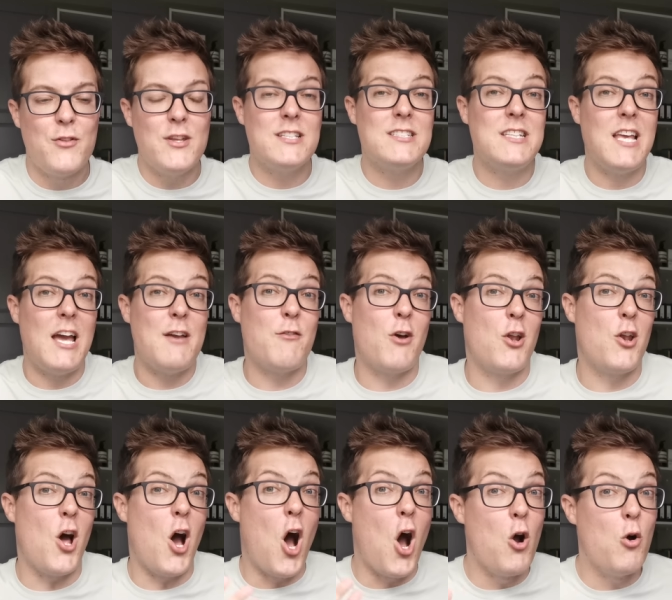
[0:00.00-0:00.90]
This gave
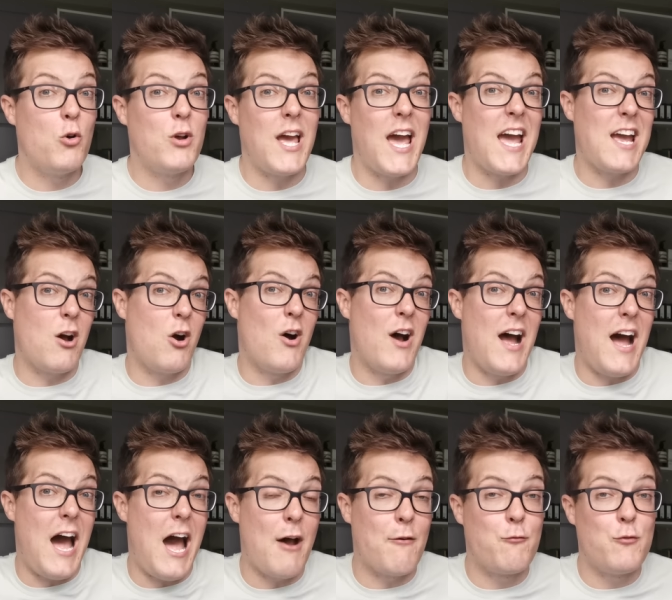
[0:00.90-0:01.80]
an okay
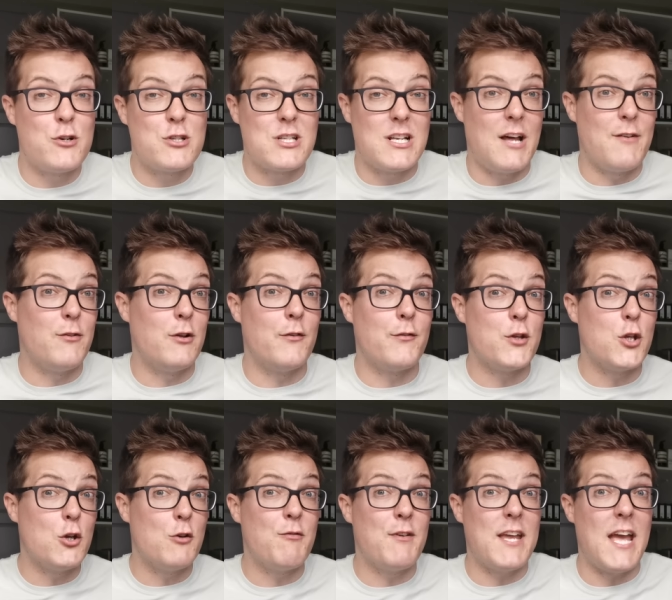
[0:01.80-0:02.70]
or average level of
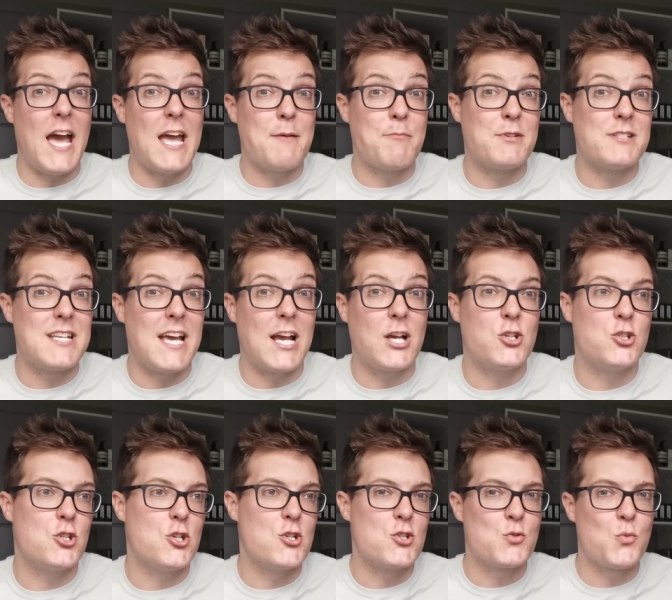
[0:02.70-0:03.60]
UVA
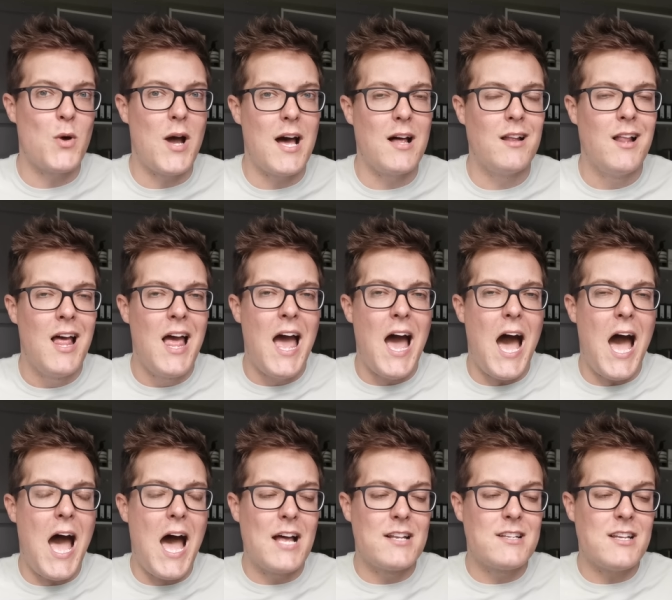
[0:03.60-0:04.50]
protection as well,
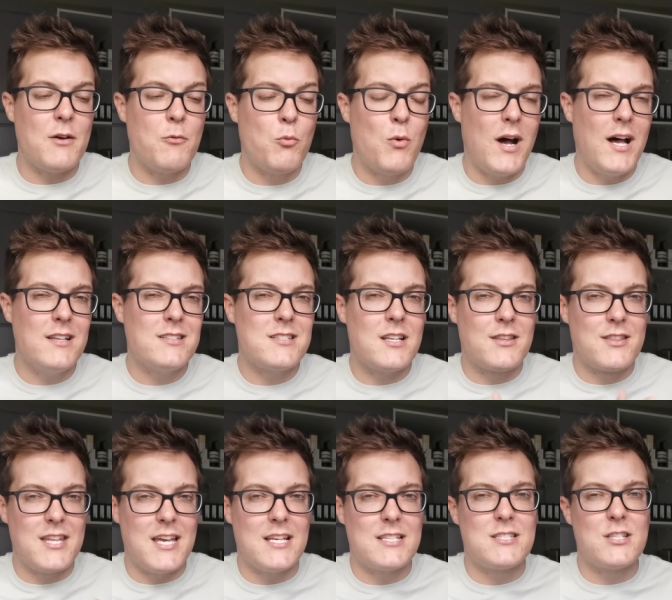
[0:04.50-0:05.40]
and
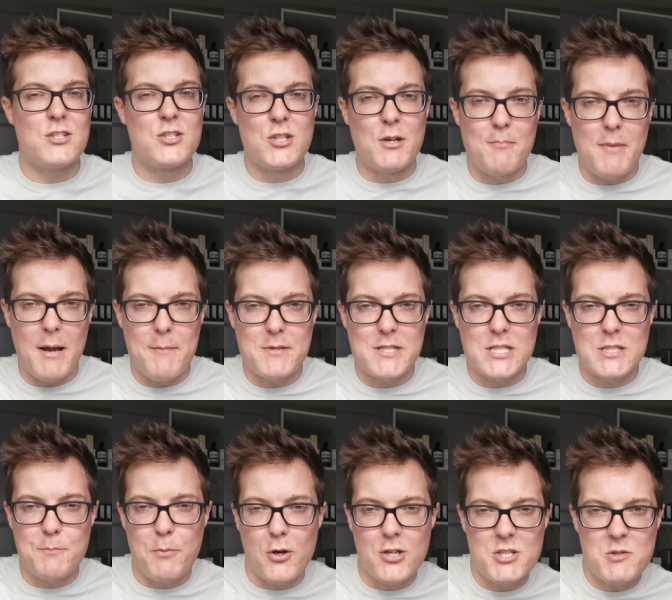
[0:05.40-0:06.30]
whilst this, some might be
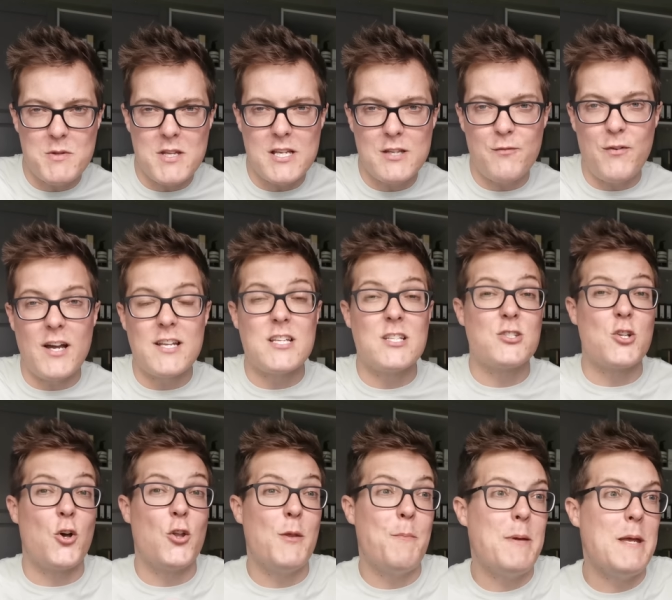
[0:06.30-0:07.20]
disappointed with these findings,
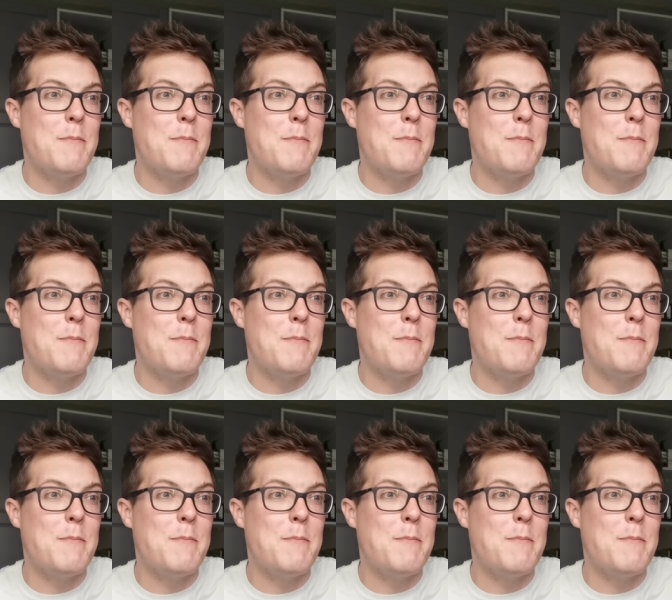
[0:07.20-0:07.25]
other